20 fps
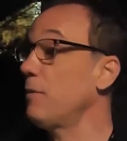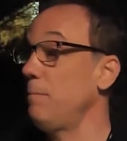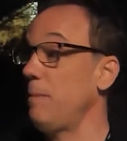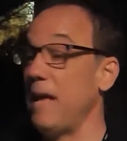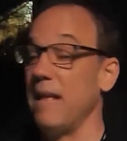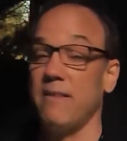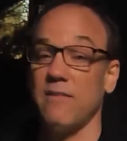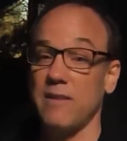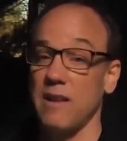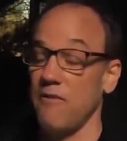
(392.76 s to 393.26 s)

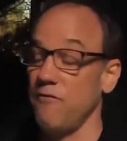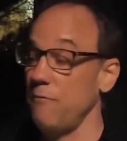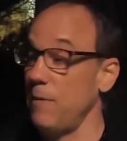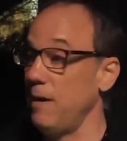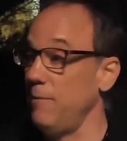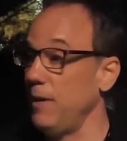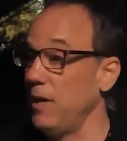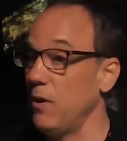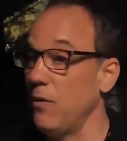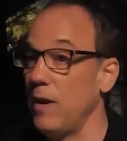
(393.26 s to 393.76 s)
bad stuff
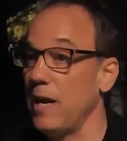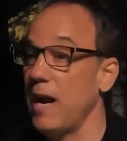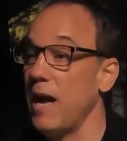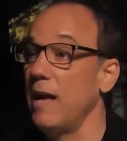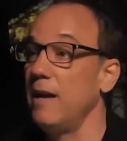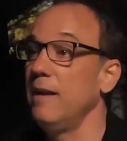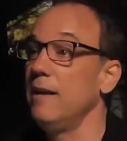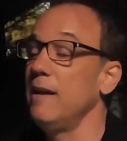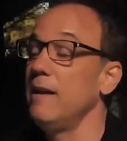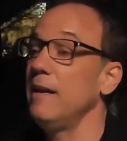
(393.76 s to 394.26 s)
may be going
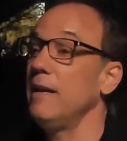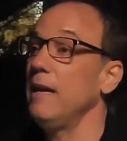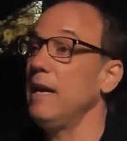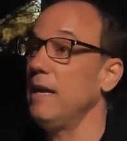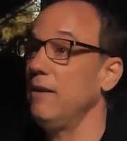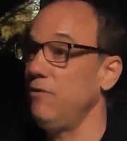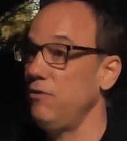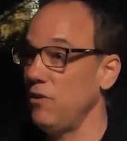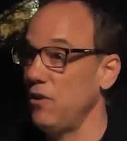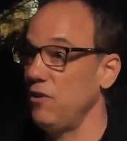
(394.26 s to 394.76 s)
on.
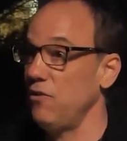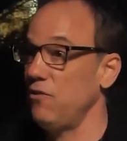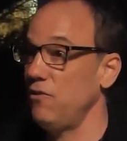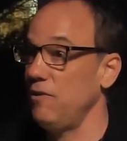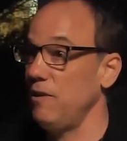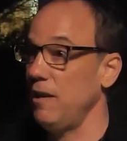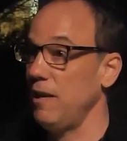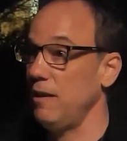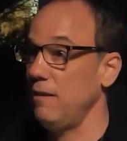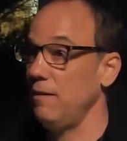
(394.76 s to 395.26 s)

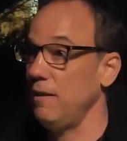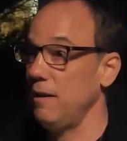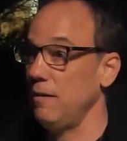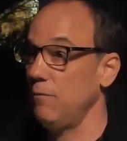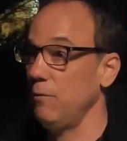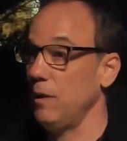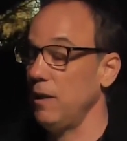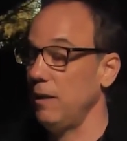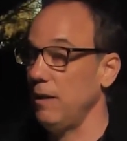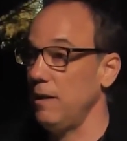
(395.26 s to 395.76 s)

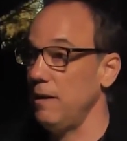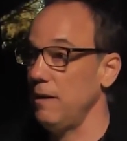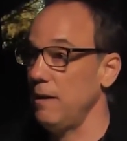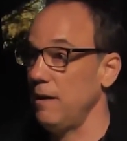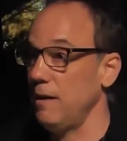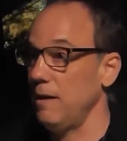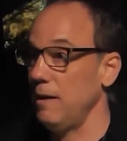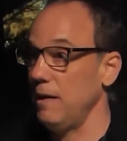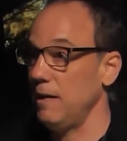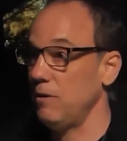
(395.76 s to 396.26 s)
It
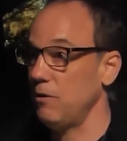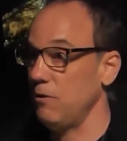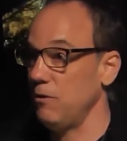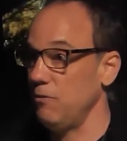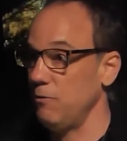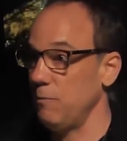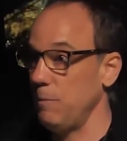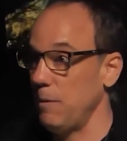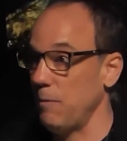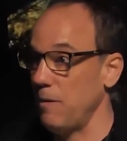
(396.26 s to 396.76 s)
really
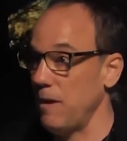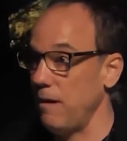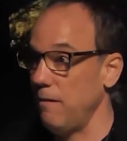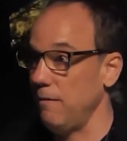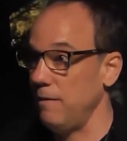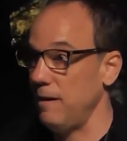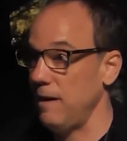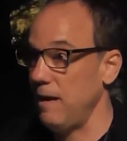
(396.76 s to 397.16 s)
turns me around.